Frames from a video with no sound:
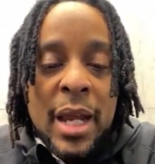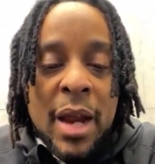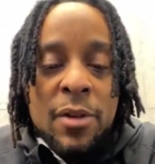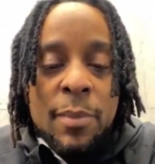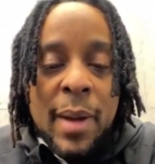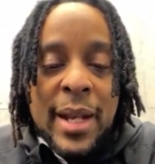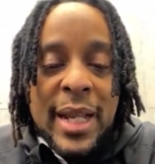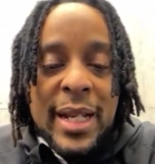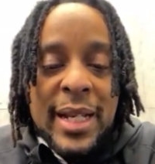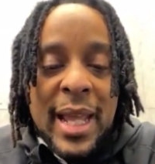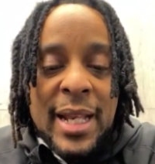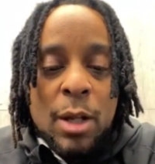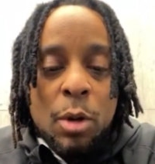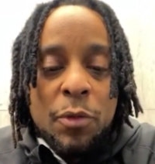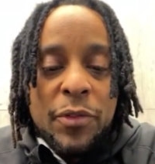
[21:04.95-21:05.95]
Everybody hit
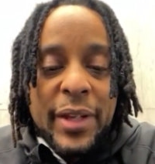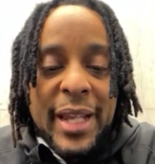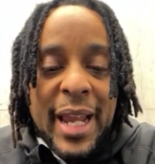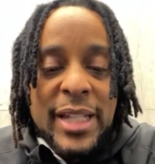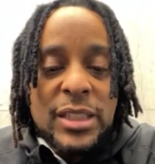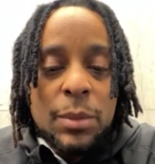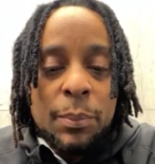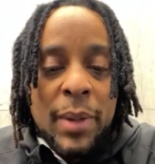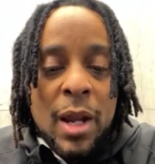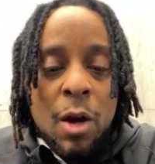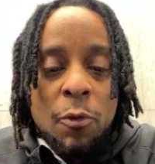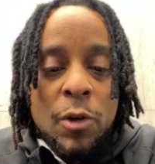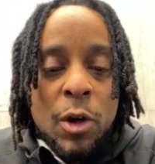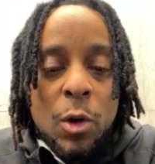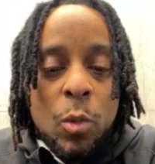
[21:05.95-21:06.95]
that notification
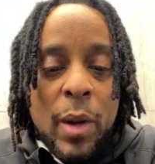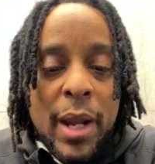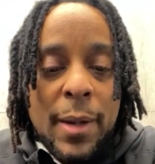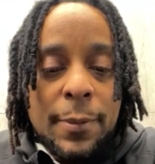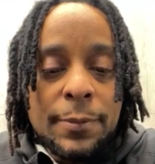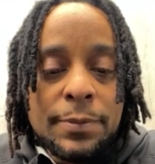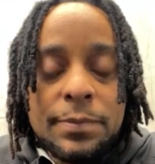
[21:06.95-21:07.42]
bell real quick.